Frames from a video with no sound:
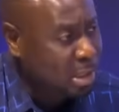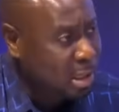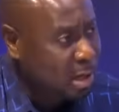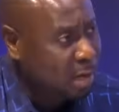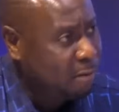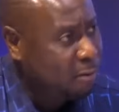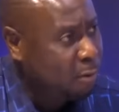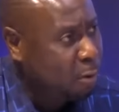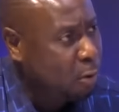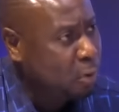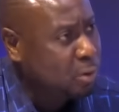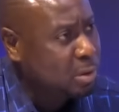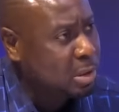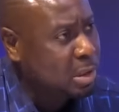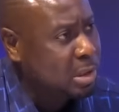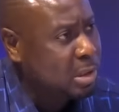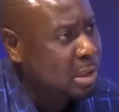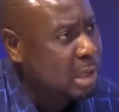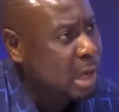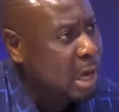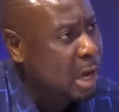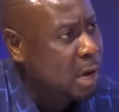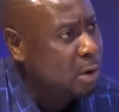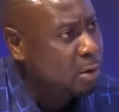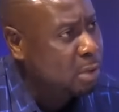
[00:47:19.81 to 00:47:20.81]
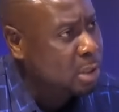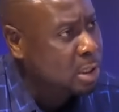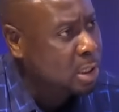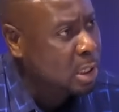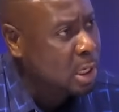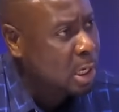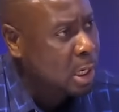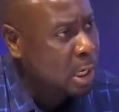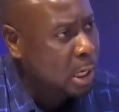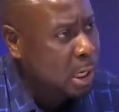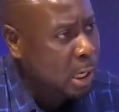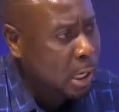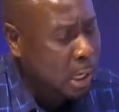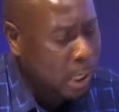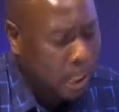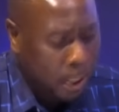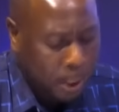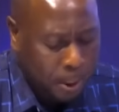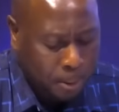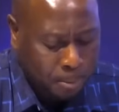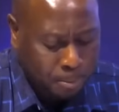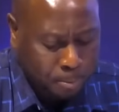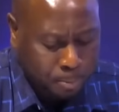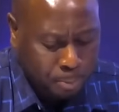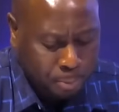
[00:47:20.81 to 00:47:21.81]
that have caused this chaos
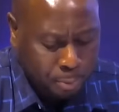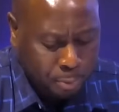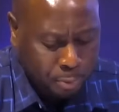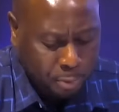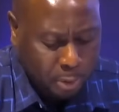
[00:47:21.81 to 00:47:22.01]
um,